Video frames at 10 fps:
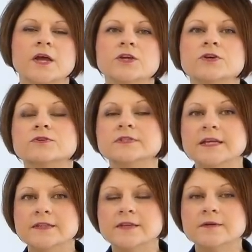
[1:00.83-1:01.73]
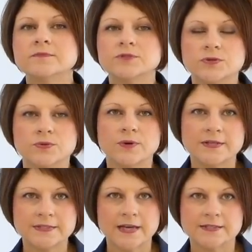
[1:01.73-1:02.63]
You'll need them to
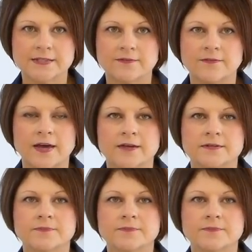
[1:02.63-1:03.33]
assess the fit.